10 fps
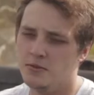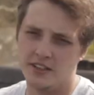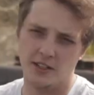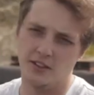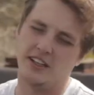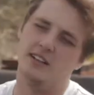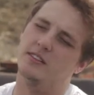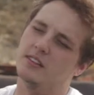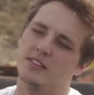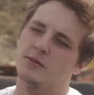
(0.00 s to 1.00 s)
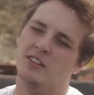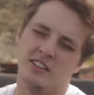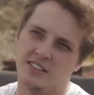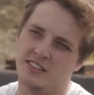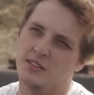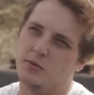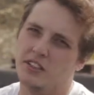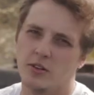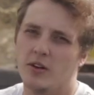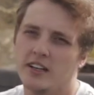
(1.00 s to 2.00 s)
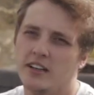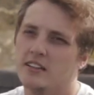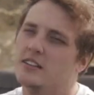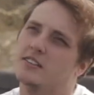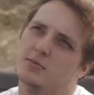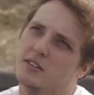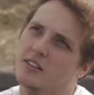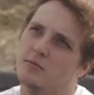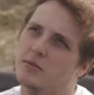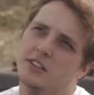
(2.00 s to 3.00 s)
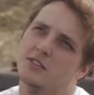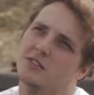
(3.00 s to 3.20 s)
they look at illegal immigrants and they'll be like, why can't they just become legal?